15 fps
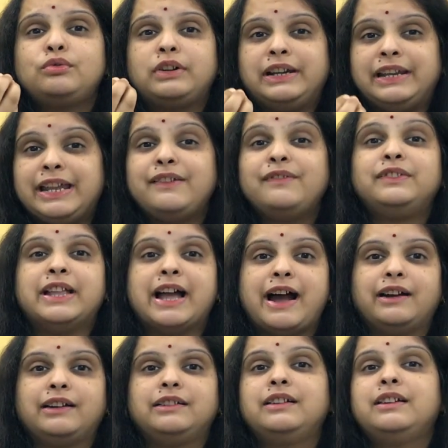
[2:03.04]
relieve
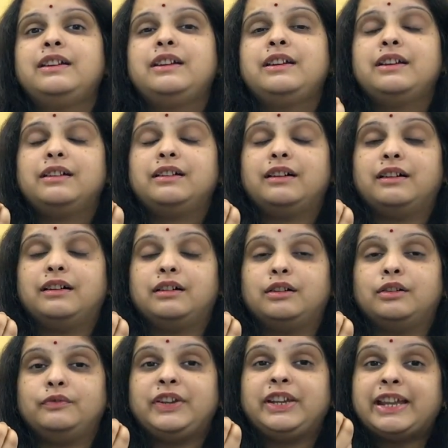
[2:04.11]
that,
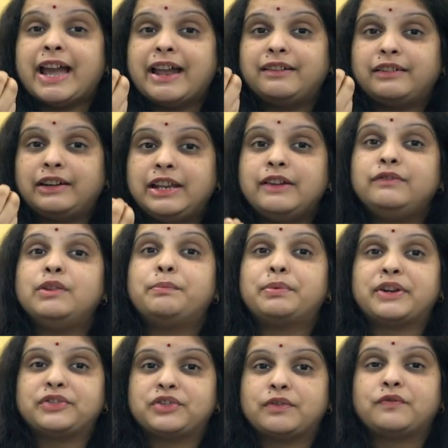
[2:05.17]
uh, we can relieve the
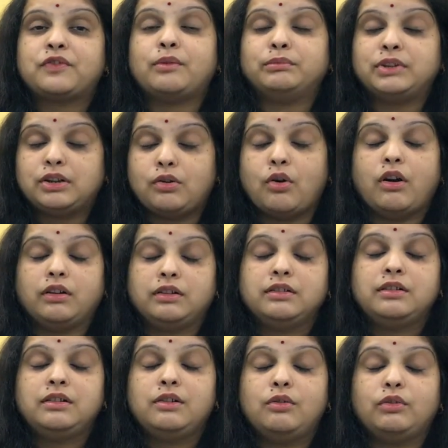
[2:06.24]
pressure from the cord.
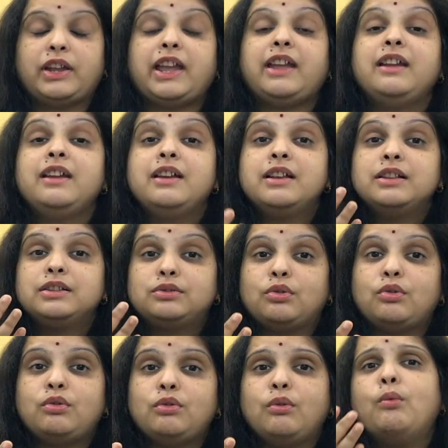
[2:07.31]
Okay,
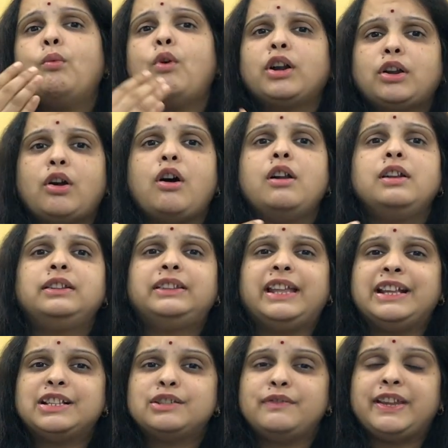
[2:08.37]
so what all
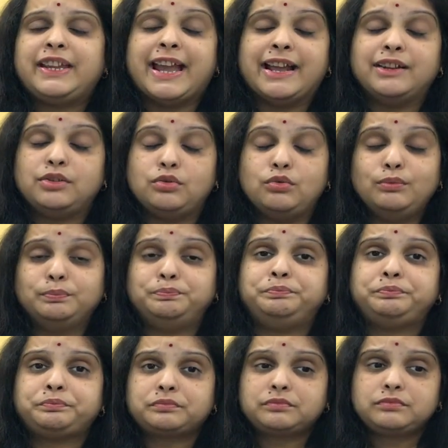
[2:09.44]
things we can do?
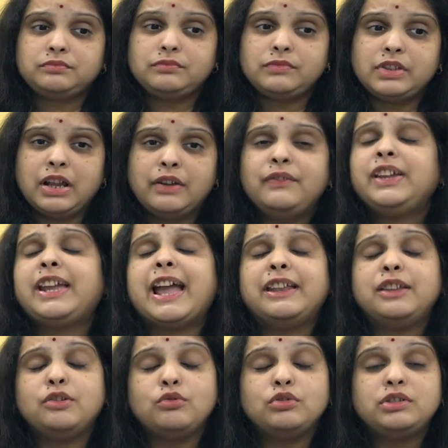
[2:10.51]
We
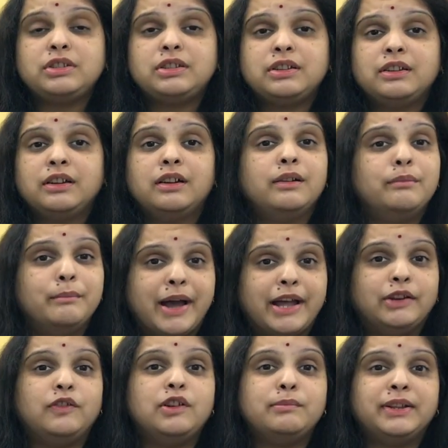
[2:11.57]
can use
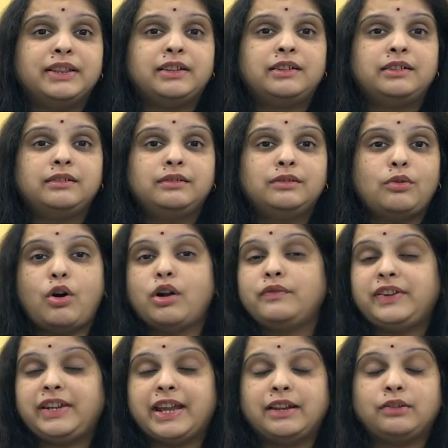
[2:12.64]
manual method, or
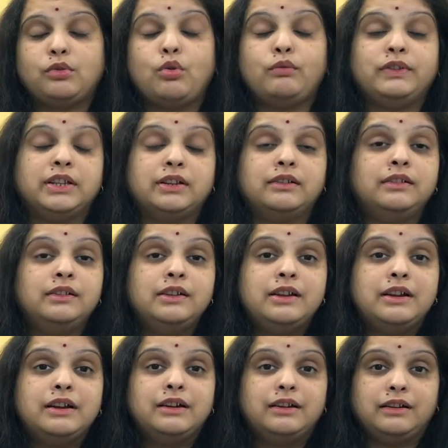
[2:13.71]
we can go with a
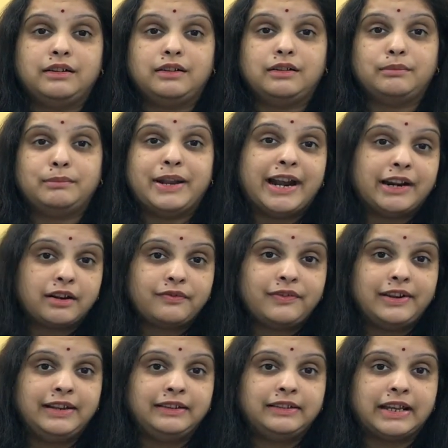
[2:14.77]
uh, bladder
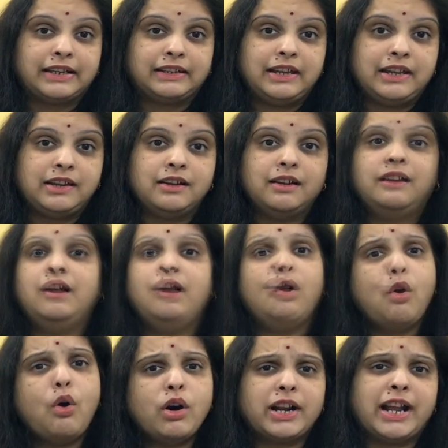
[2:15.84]
filling technique,
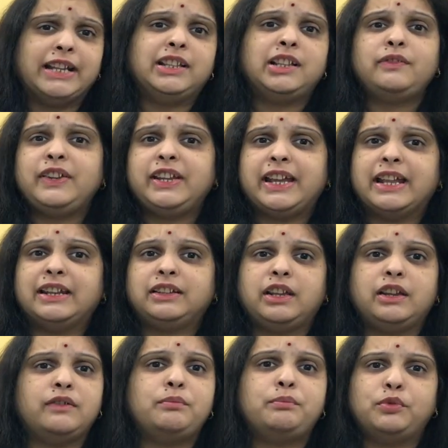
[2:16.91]
or either we can
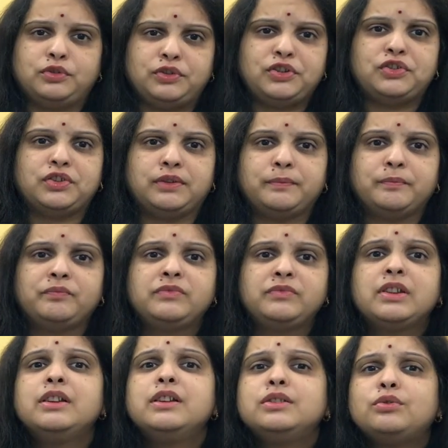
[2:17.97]
give position.
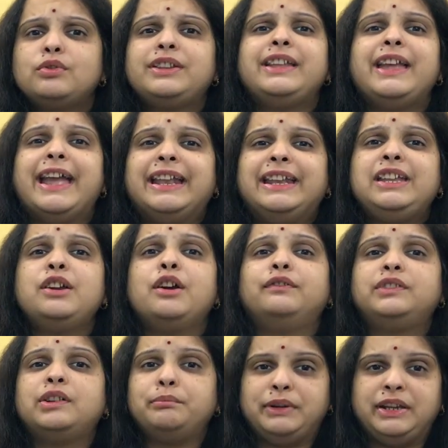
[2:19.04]
So in any
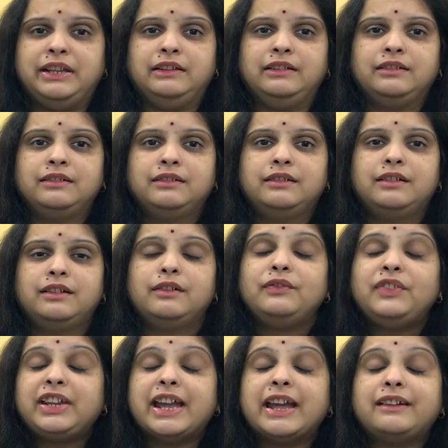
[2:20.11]
of the mean,
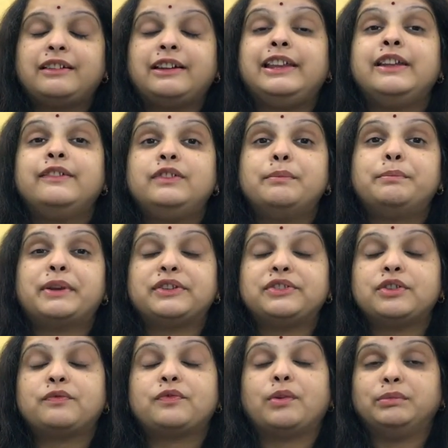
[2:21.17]
we can relieve the
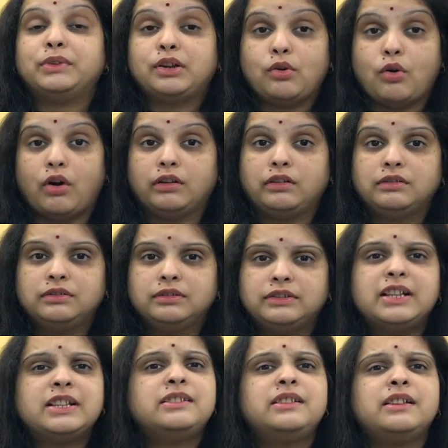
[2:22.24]
pressure from the cord.
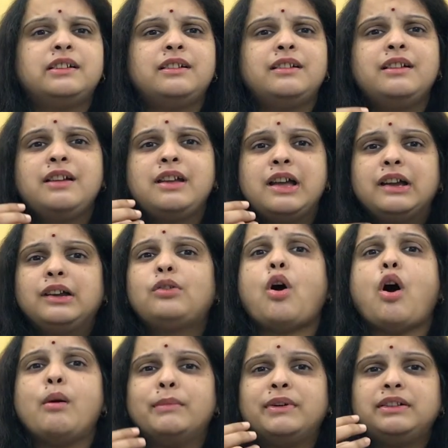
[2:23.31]
This is the
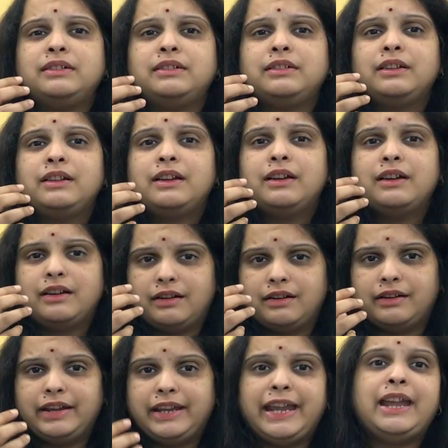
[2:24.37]
common
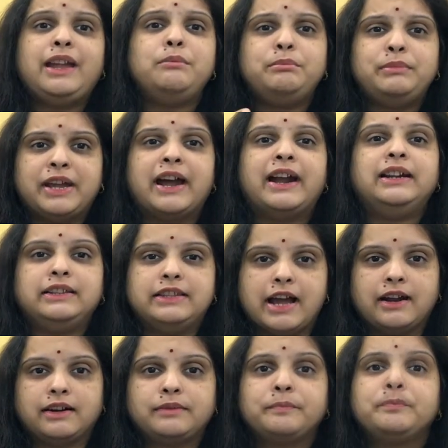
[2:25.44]
uh, aim behind
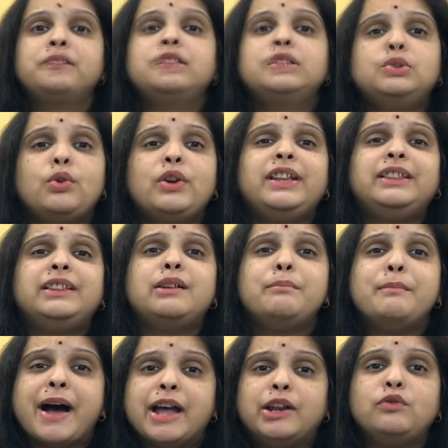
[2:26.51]
that. So in the
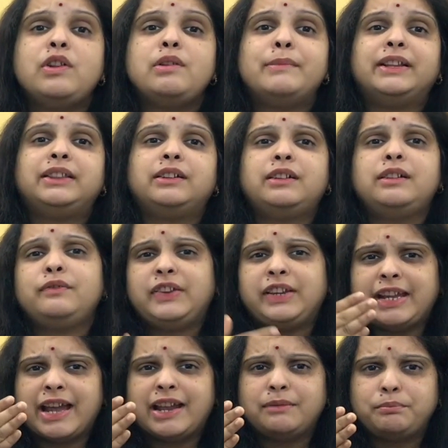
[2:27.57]
manual method, we
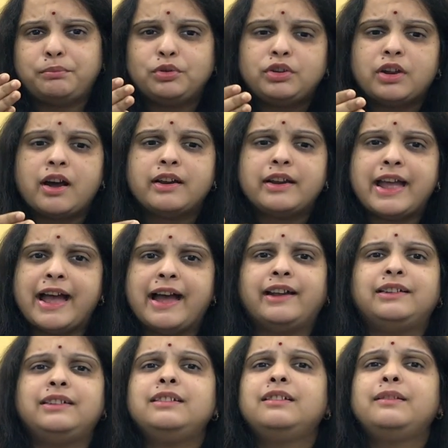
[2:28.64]
can put our
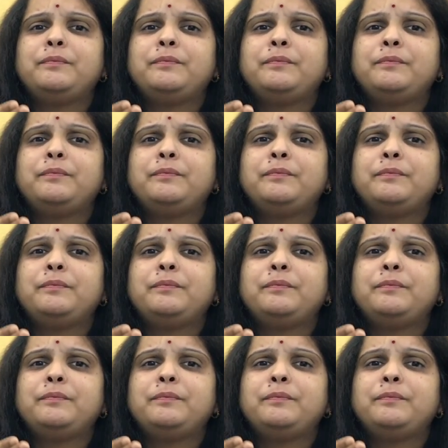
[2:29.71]
hand